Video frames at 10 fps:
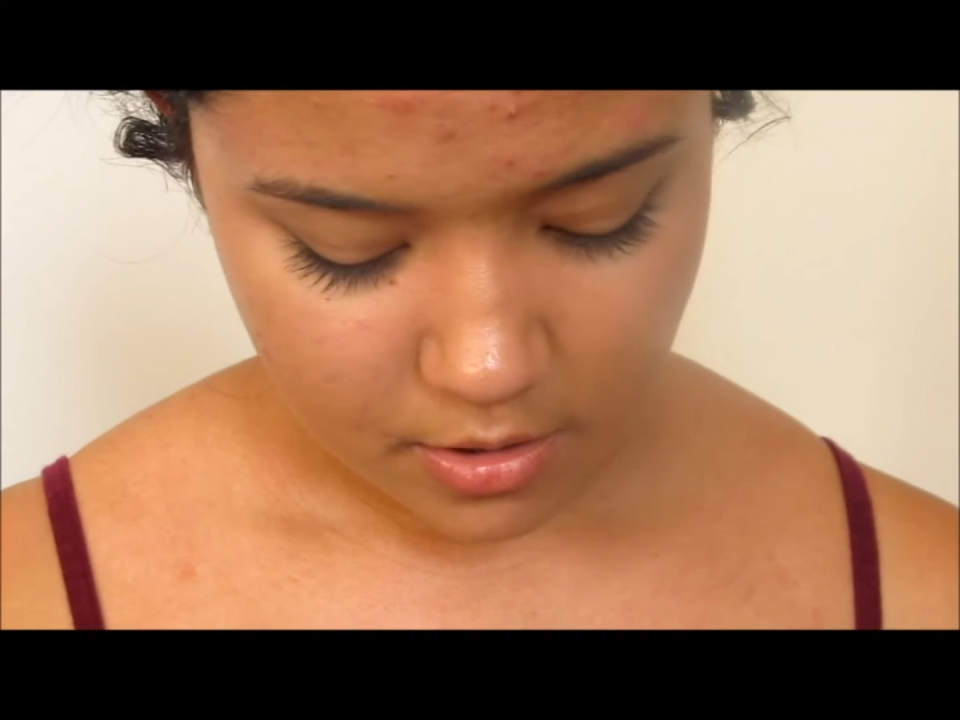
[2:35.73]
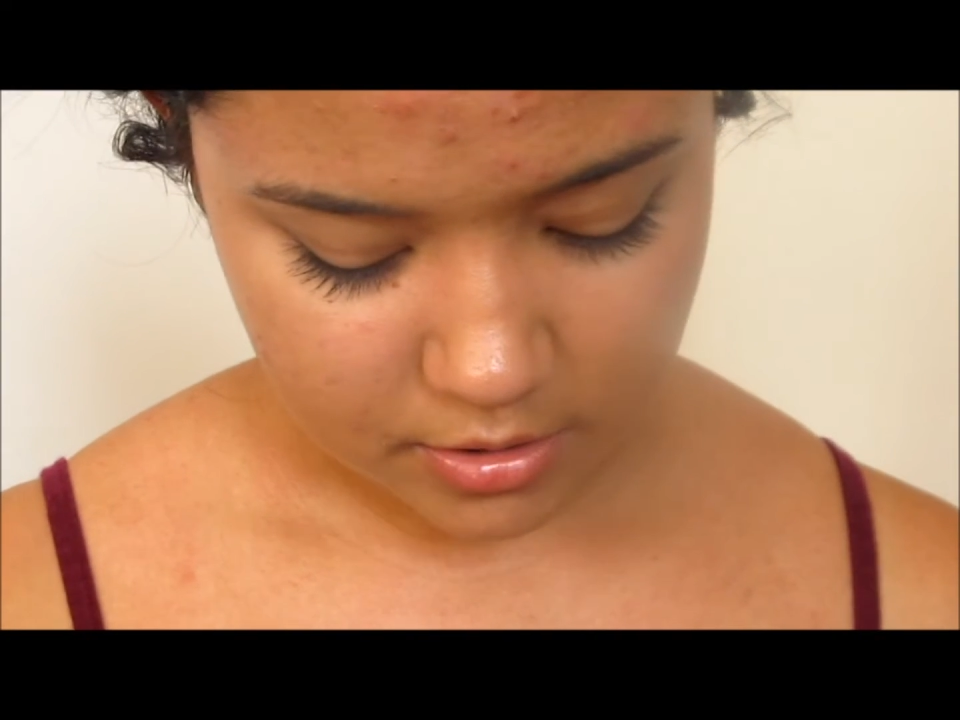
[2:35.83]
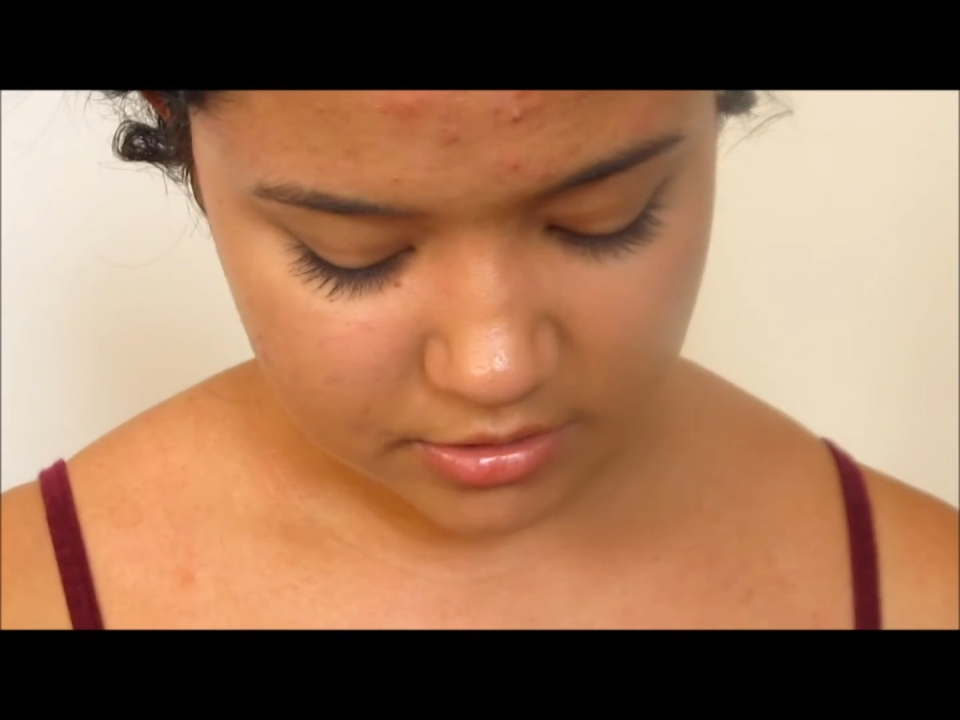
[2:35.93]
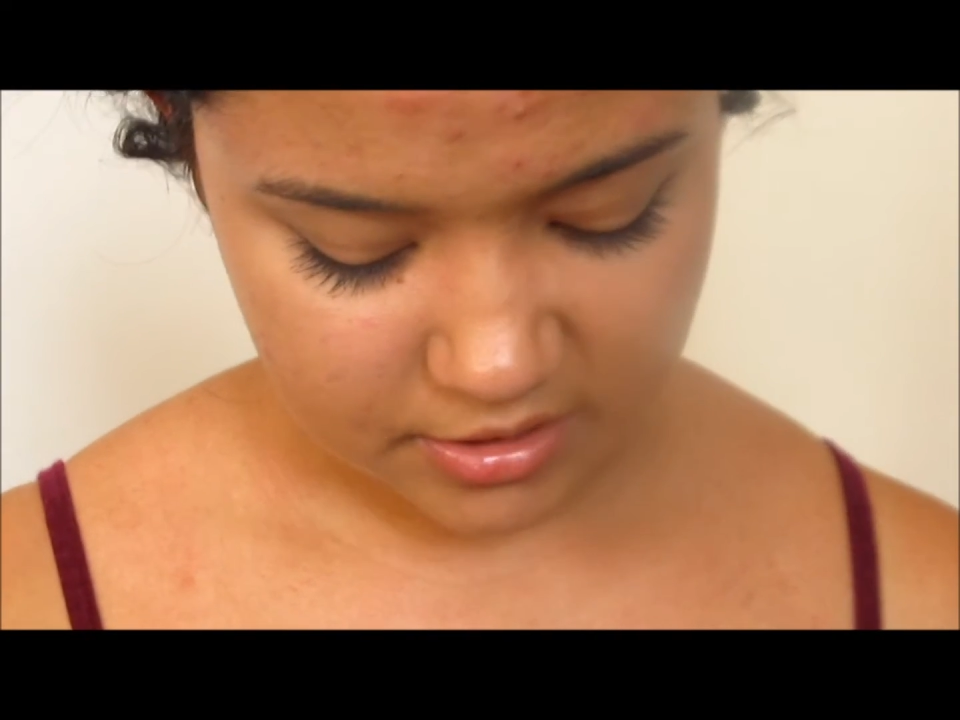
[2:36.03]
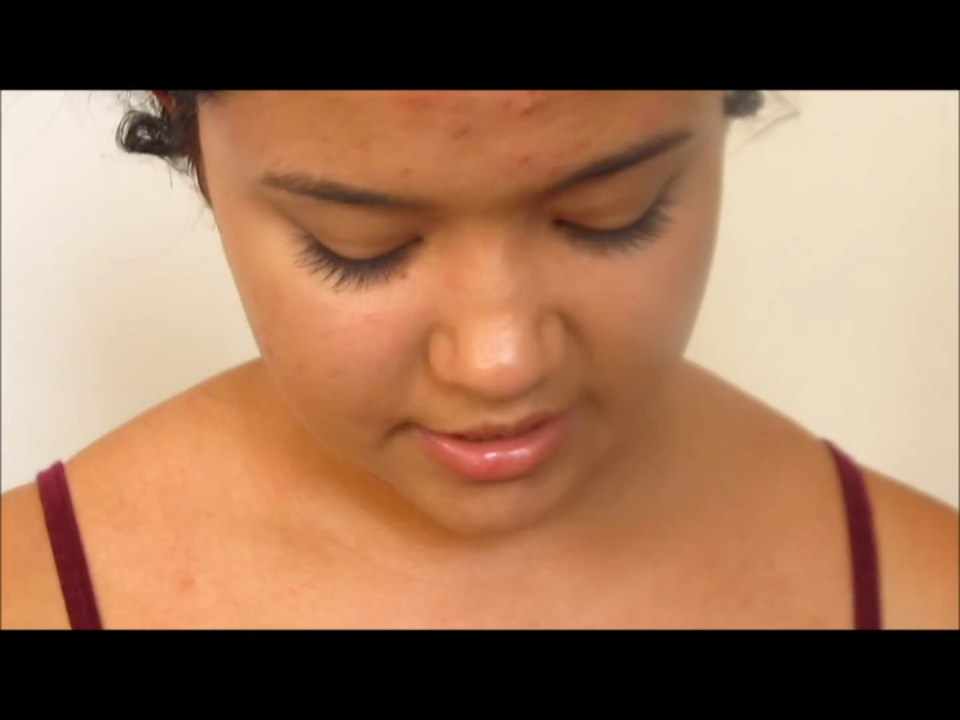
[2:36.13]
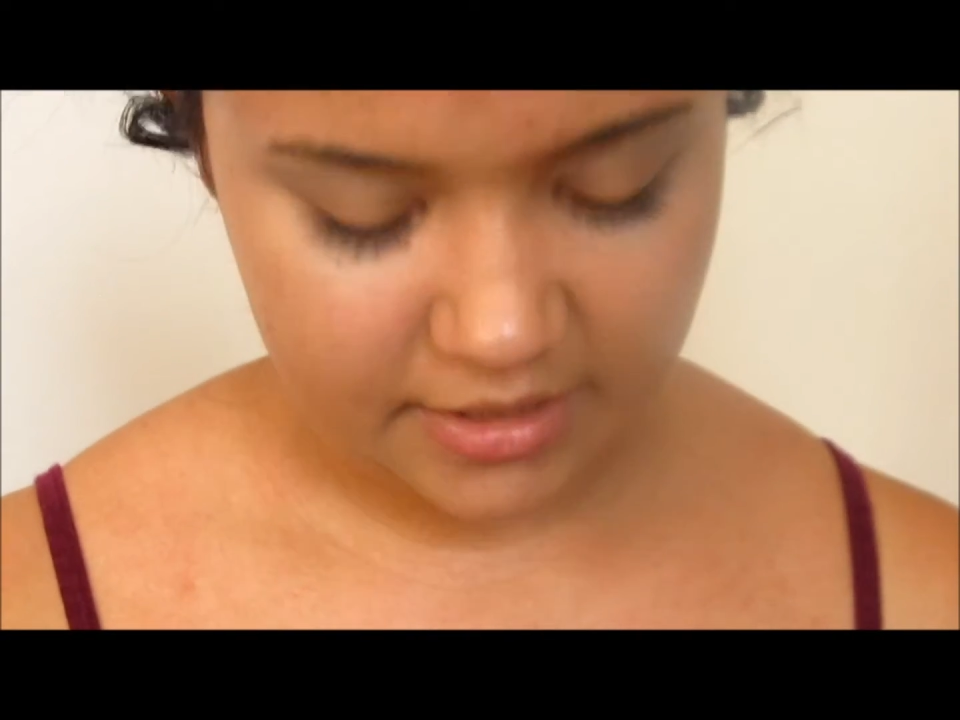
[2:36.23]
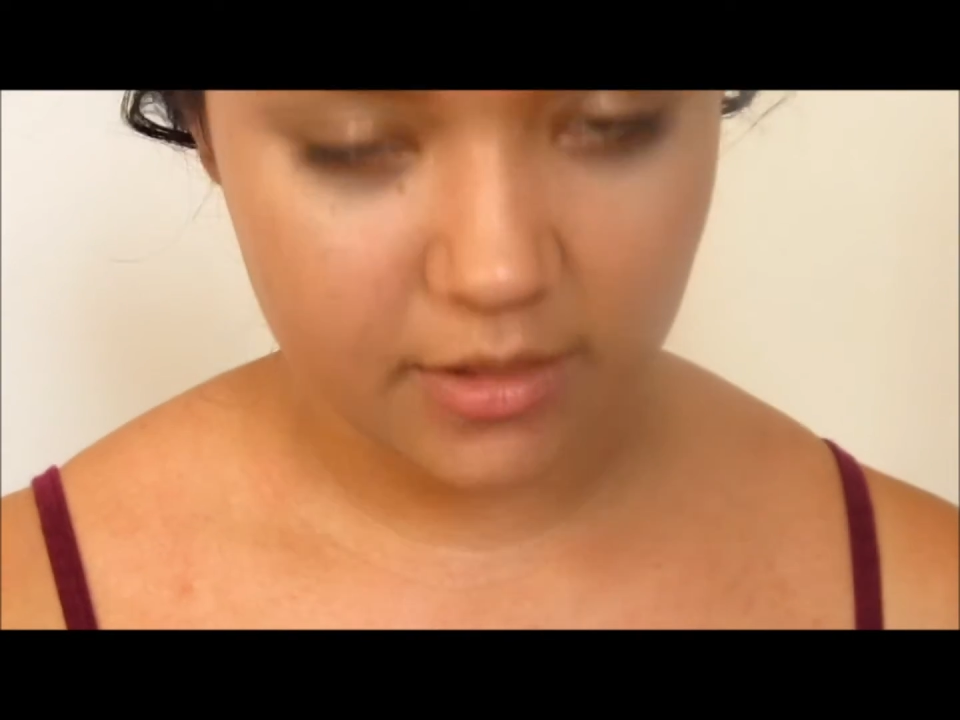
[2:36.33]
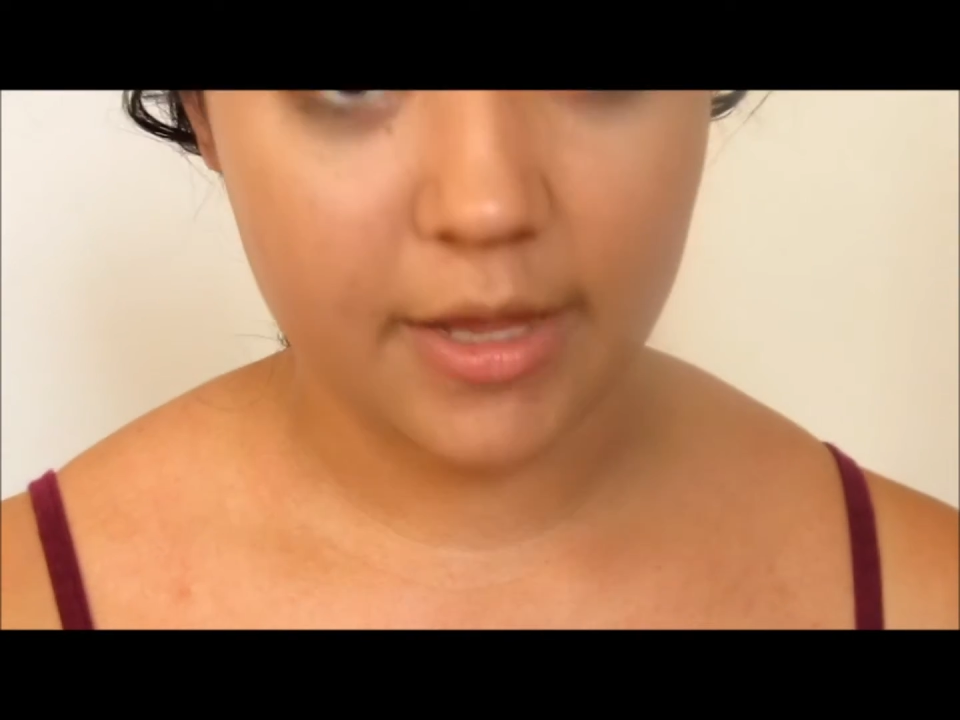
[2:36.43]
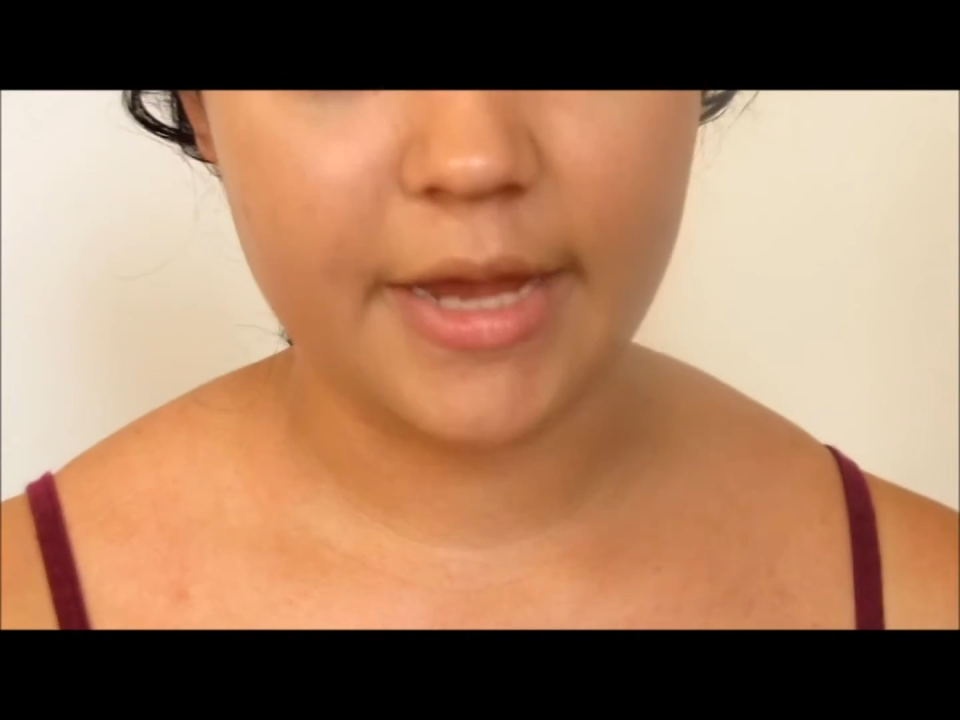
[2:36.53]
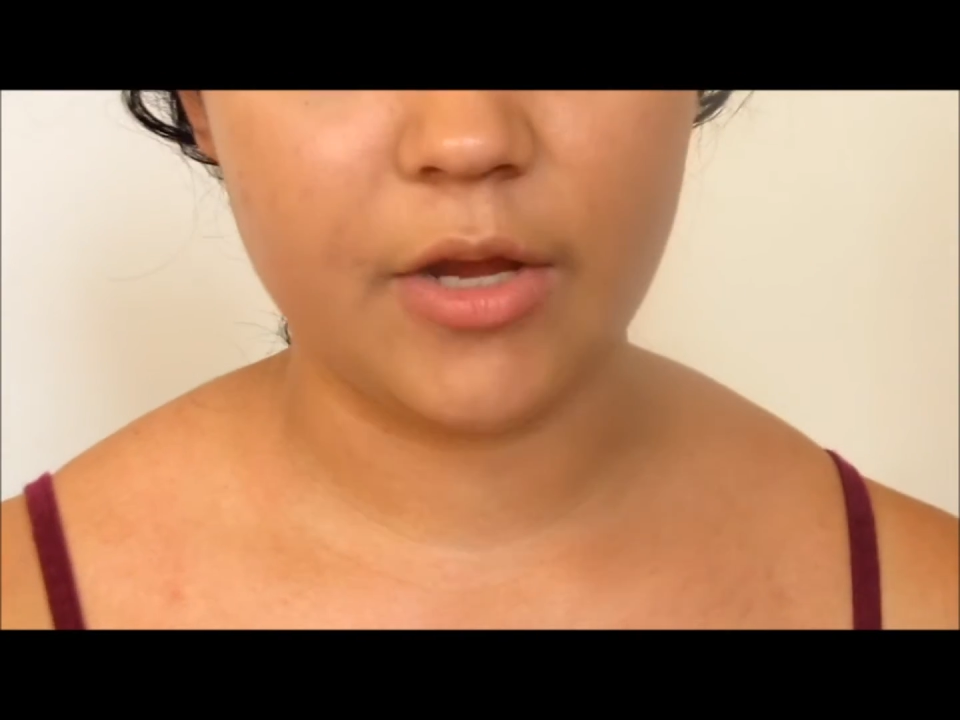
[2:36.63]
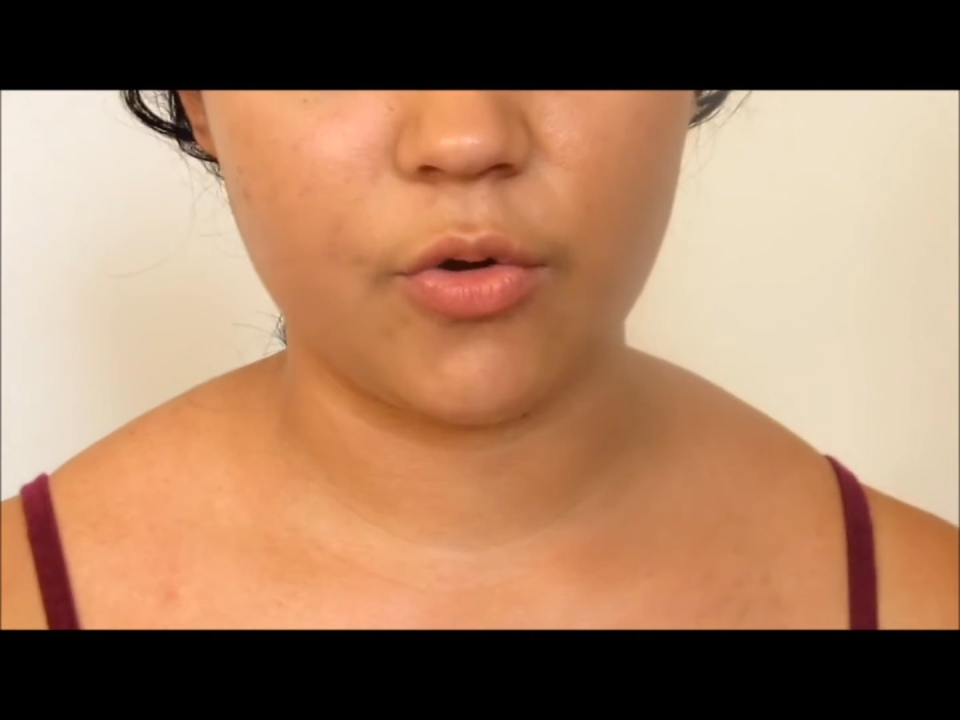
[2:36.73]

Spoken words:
onto a light